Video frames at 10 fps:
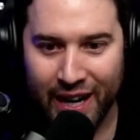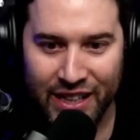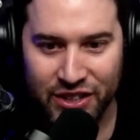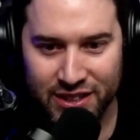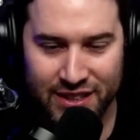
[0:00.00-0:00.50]

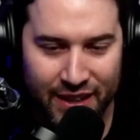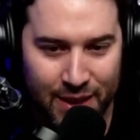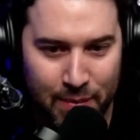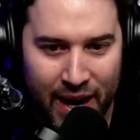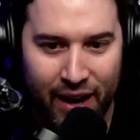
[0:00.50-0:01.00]
edges that
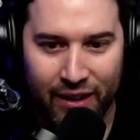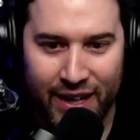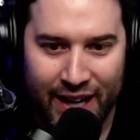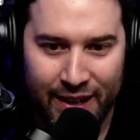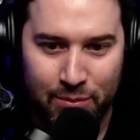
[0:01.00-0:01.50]
The Bear
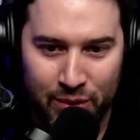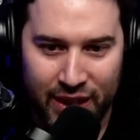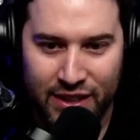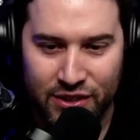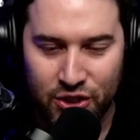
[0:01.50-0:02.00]
kind of
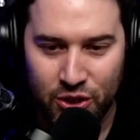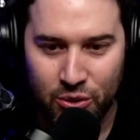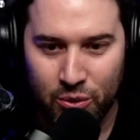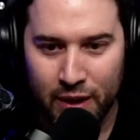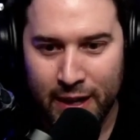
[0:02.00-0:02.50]
brings
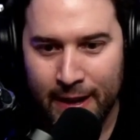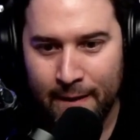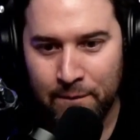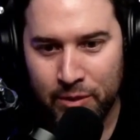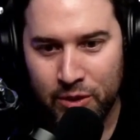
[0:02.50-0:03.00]
to
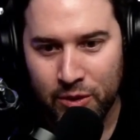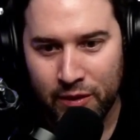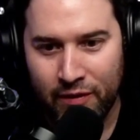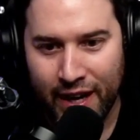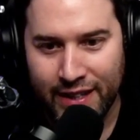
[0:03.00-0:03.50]
the
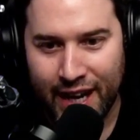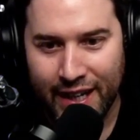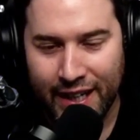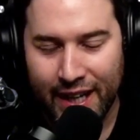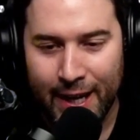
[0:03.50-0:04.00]
fine dining.